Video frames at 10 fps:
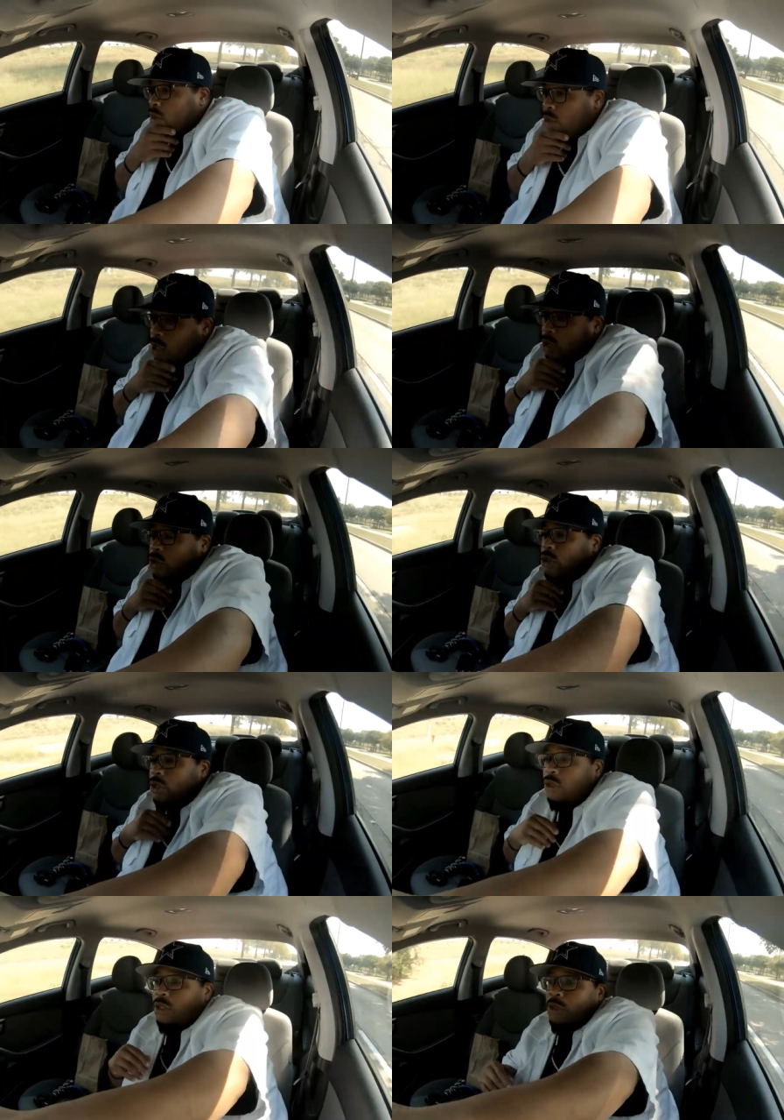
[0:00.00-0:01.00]
Whew.
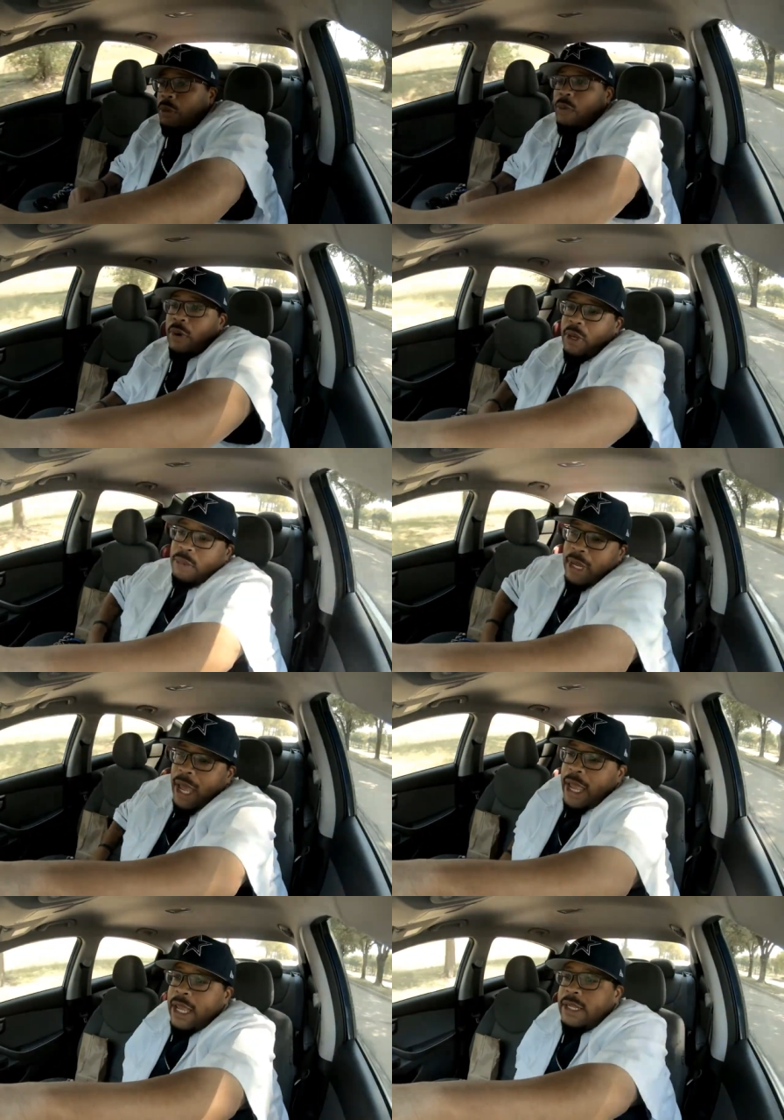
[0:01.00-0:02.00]
It's been one of them
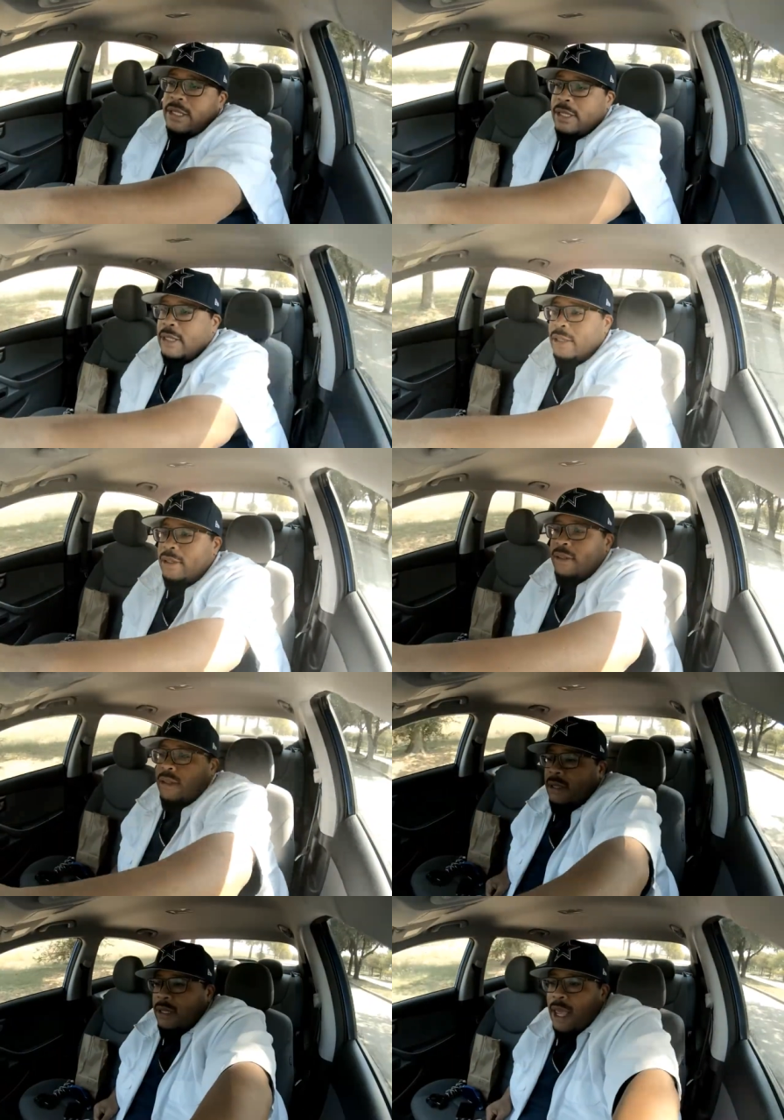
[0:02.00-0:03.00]
days.
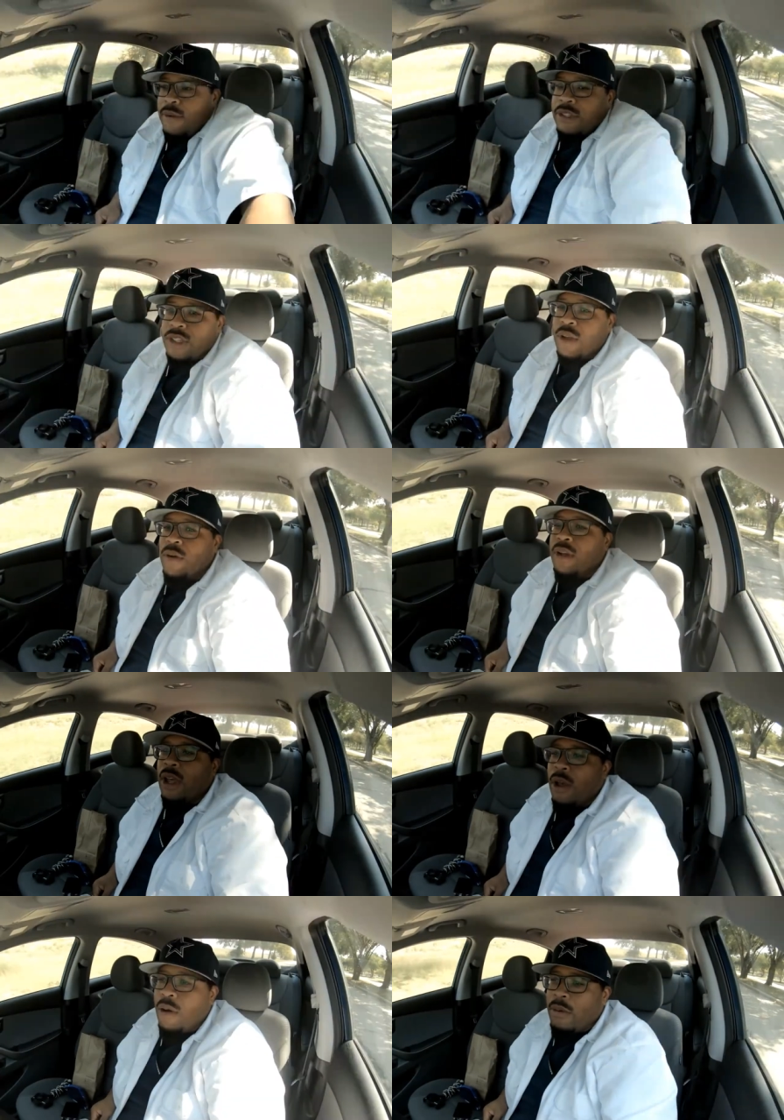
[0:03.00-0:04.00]
Day was just
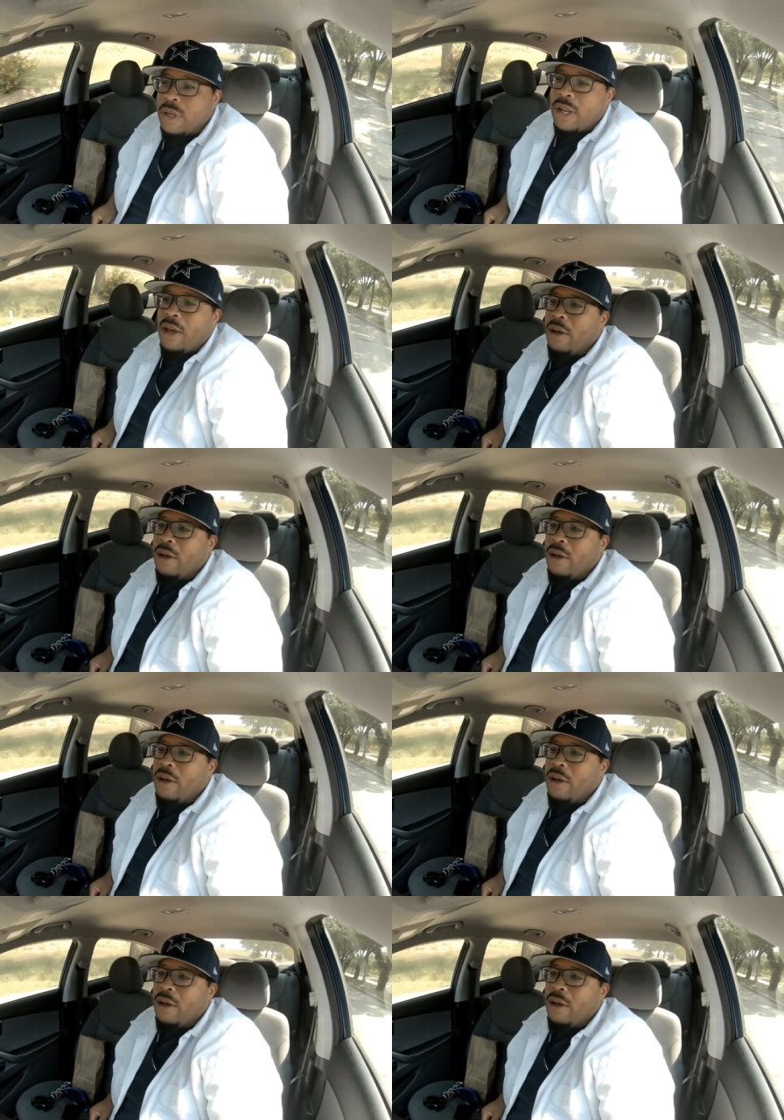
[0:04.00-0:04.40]
going on and